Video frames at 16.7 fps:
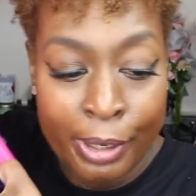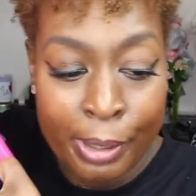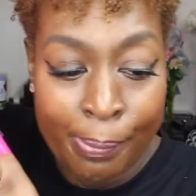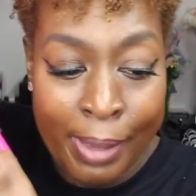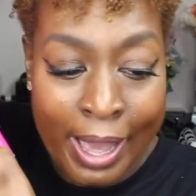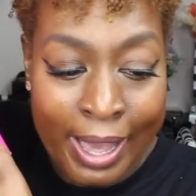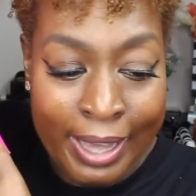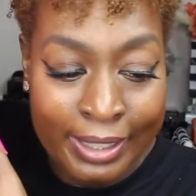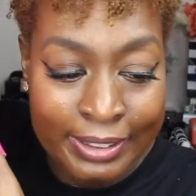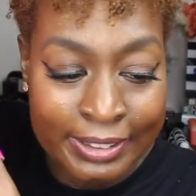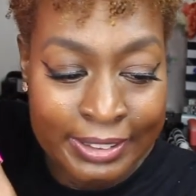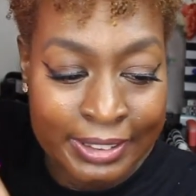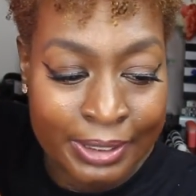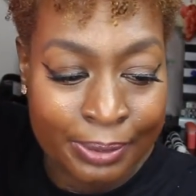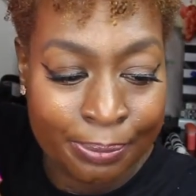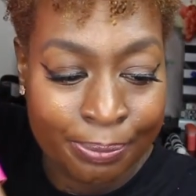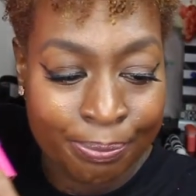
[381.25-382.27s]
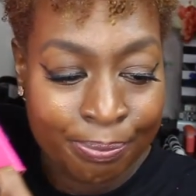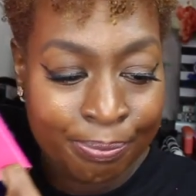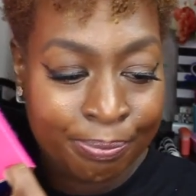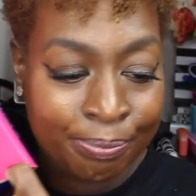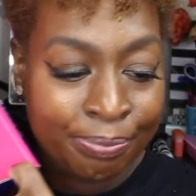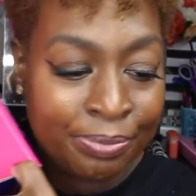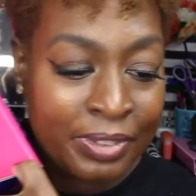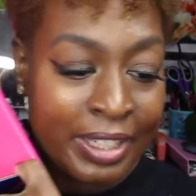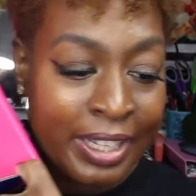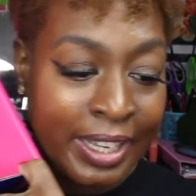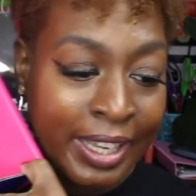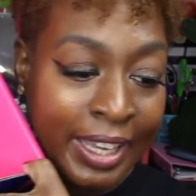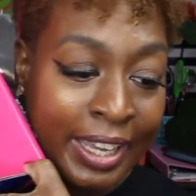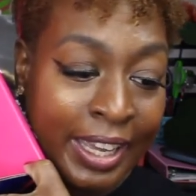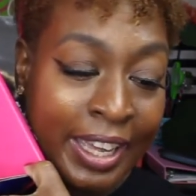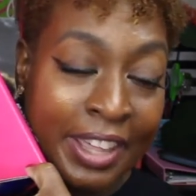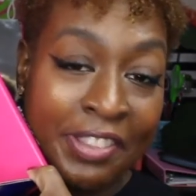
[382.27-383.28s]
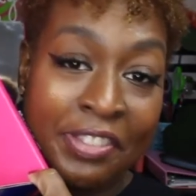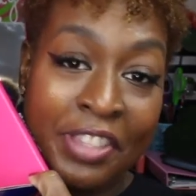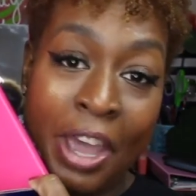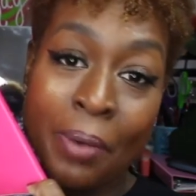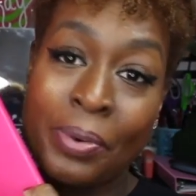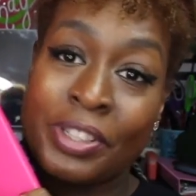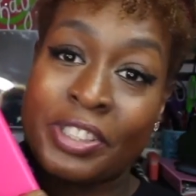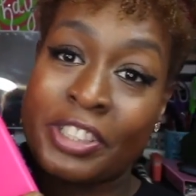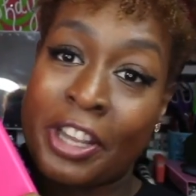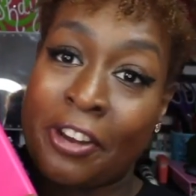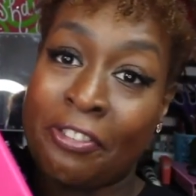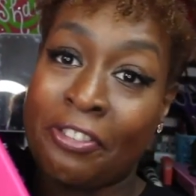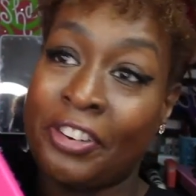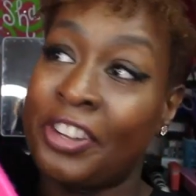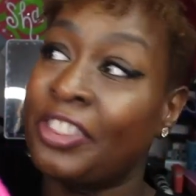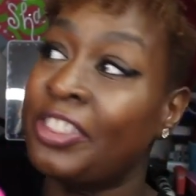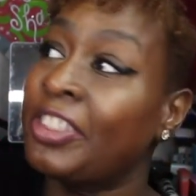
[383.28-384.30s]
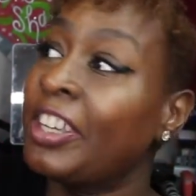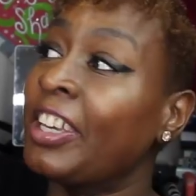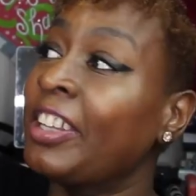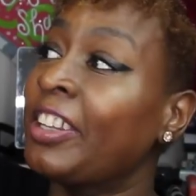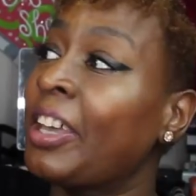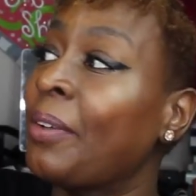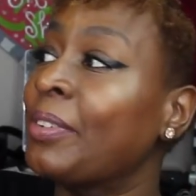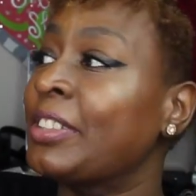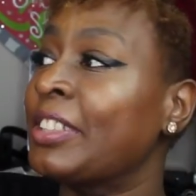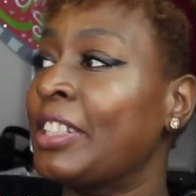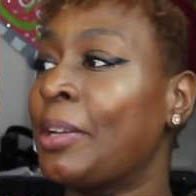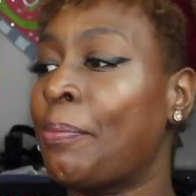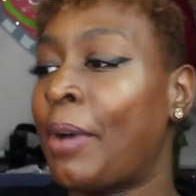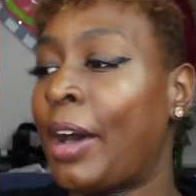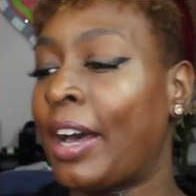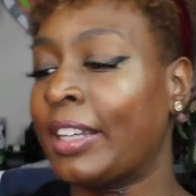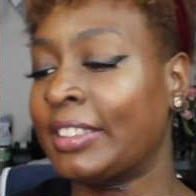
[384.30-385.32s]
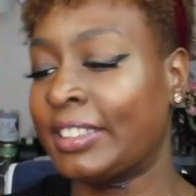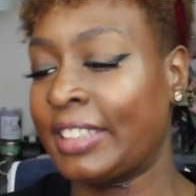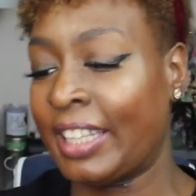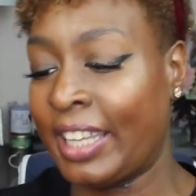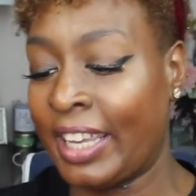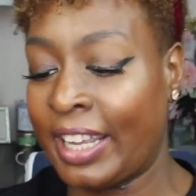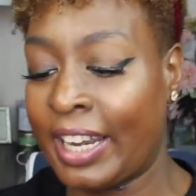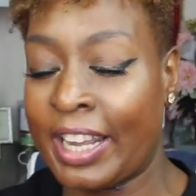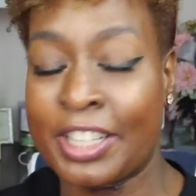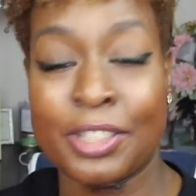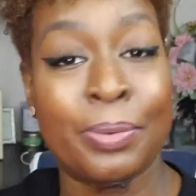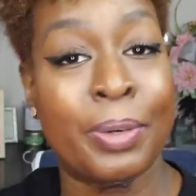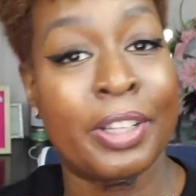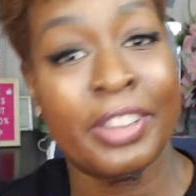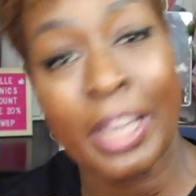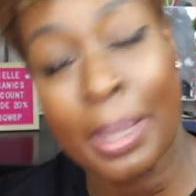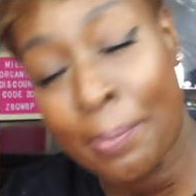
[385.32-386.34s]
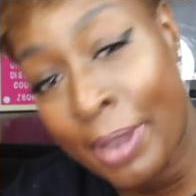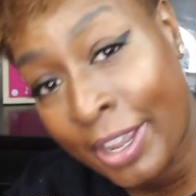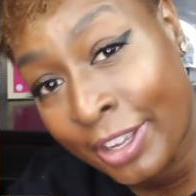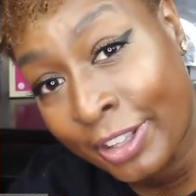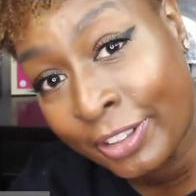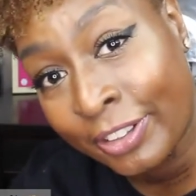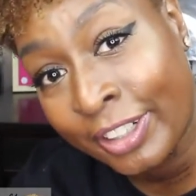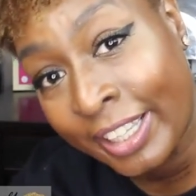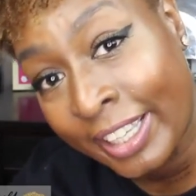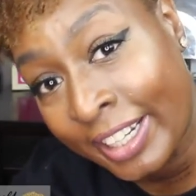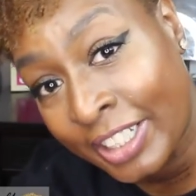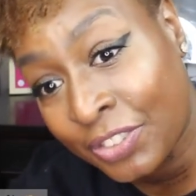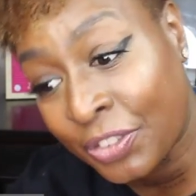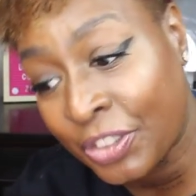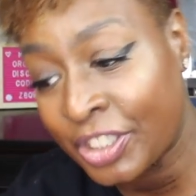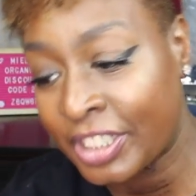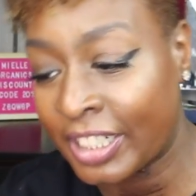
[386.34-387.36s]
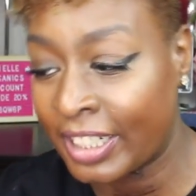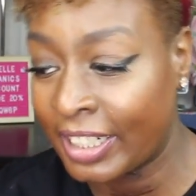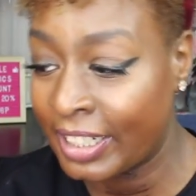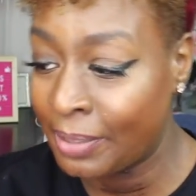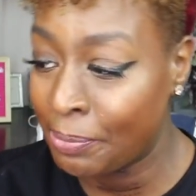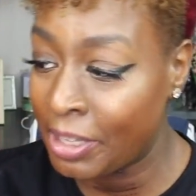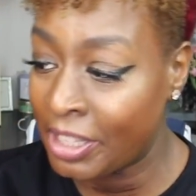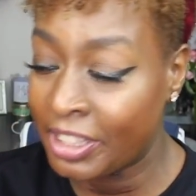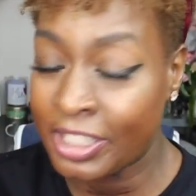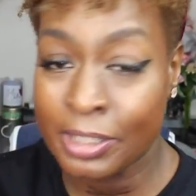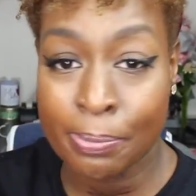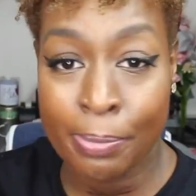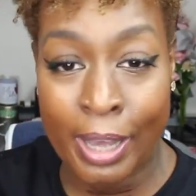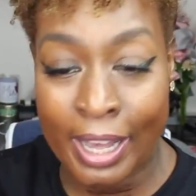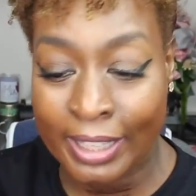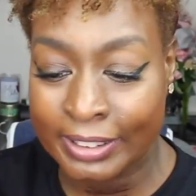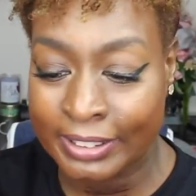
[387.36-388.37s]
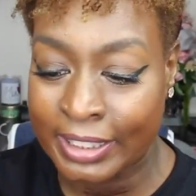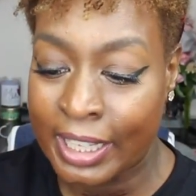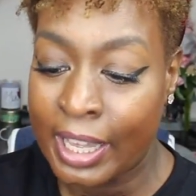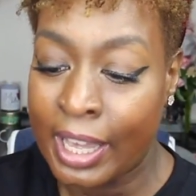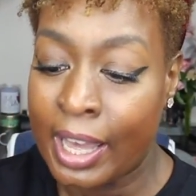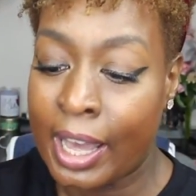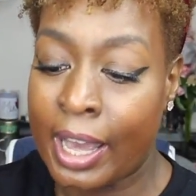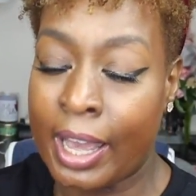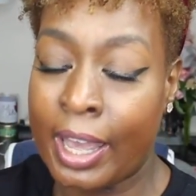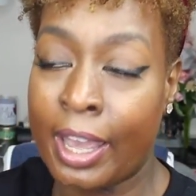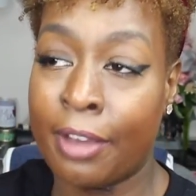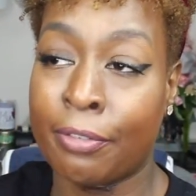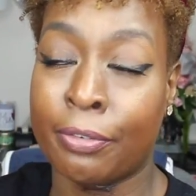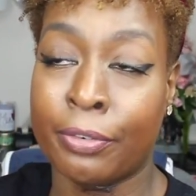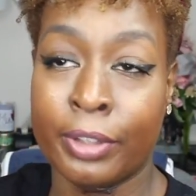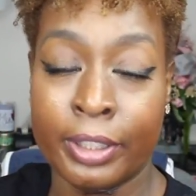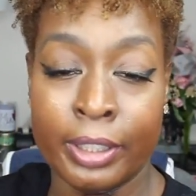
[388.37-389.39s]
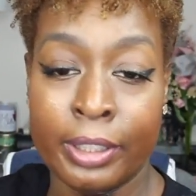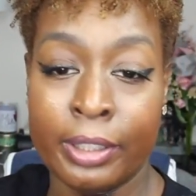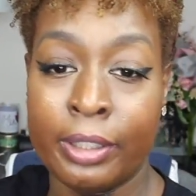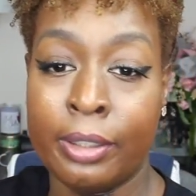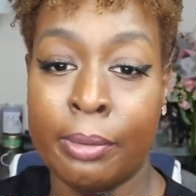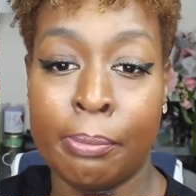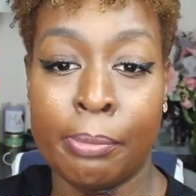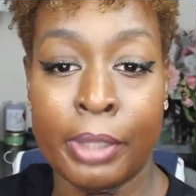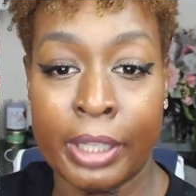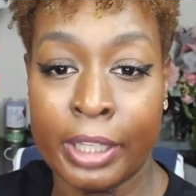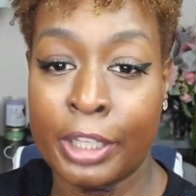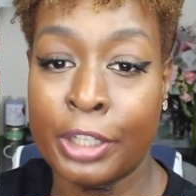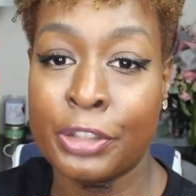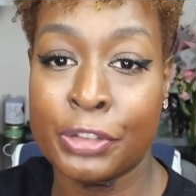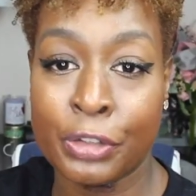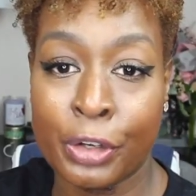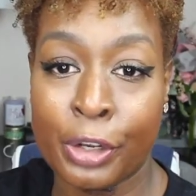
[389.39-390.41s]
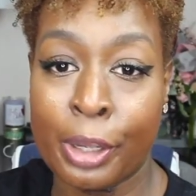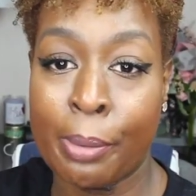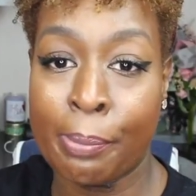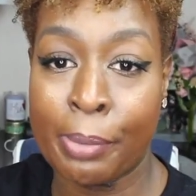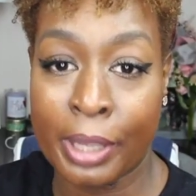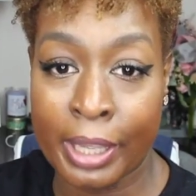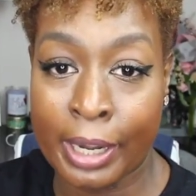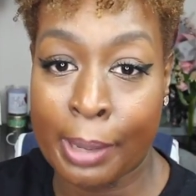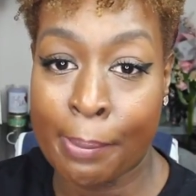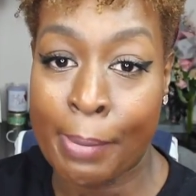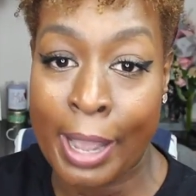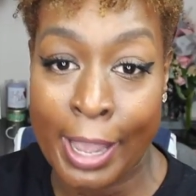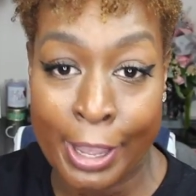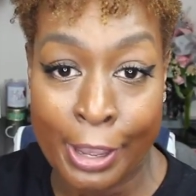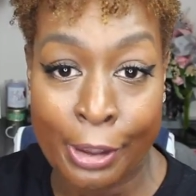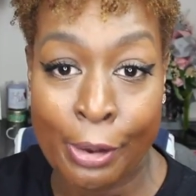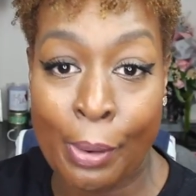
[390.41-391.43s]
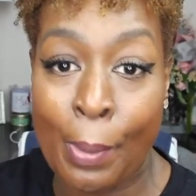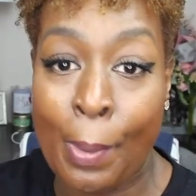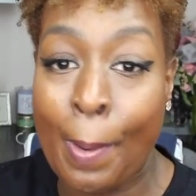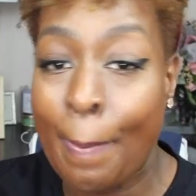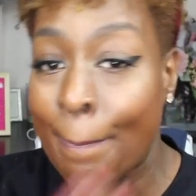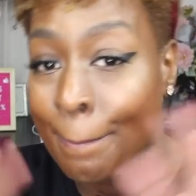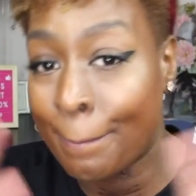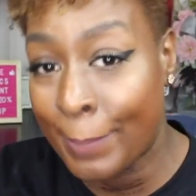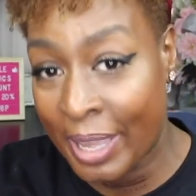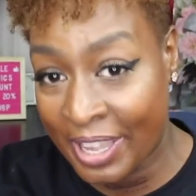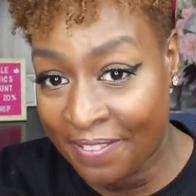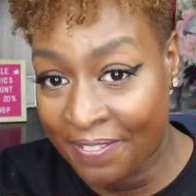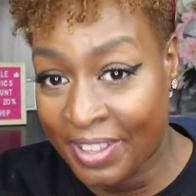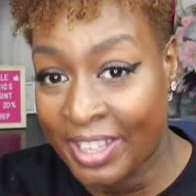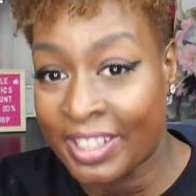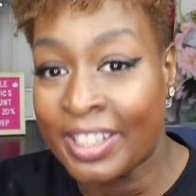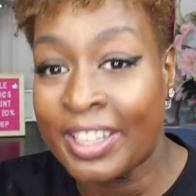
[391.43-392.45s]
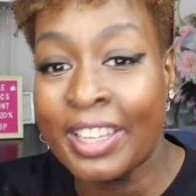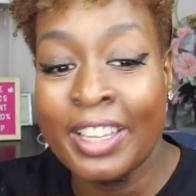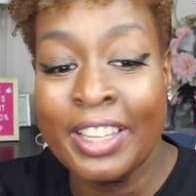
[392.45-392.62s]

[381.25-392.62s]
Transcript: of the box. And that was everything that was in the box. And I just want to thank Mielle Organics for sending me this box. I have really been enjoying being a Mielle maven.